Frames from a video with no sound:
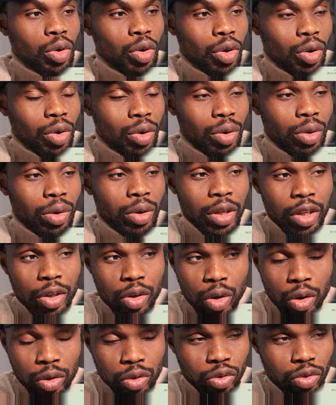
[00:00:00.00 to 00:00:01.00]
or a
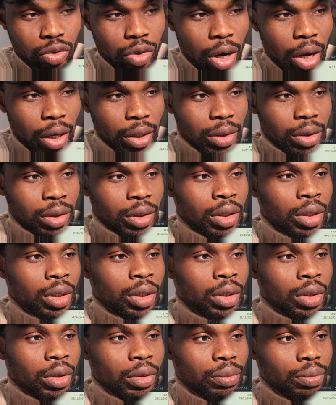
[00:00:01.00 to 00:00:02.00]
contract,
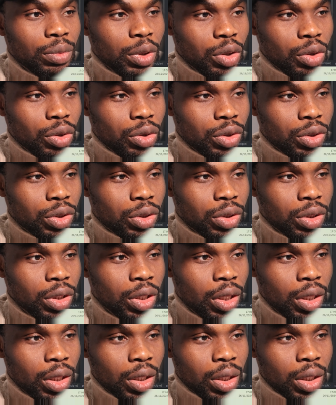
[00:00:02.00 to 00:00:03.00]
because
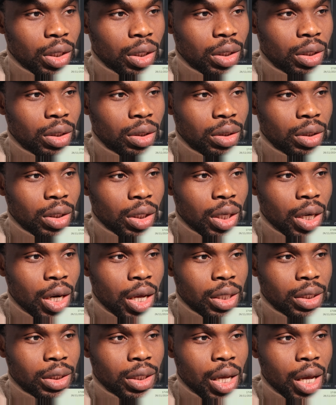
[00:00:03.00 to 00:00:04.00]
here the
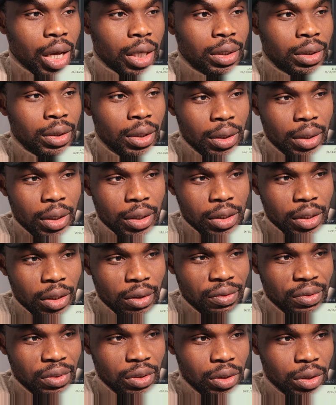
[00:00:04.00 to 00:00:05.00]
class
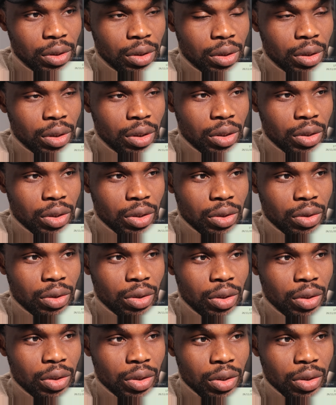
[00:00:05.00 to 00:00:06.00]
iDataService
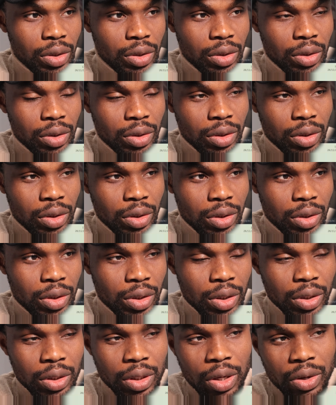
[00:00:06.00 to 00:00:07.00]

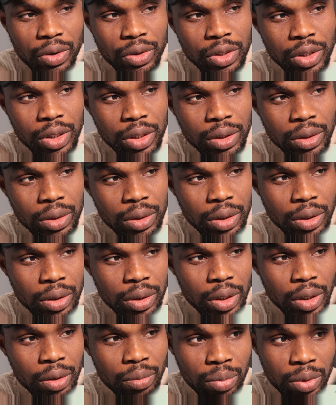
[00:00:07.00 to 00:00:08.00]
is inheriting
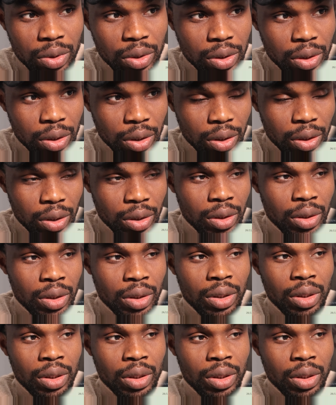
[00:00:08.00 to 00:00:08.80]
the ABC